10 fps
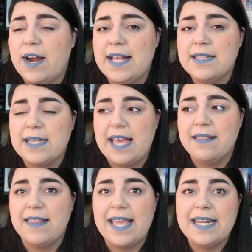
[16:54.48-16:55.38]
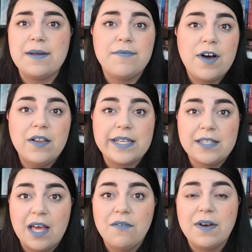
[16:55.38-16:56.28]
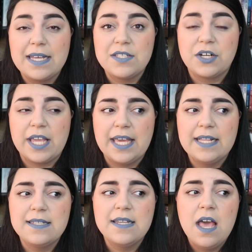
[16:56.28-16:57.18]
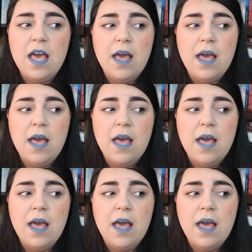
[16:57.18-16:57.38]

friends, and they end up falling in love as their kids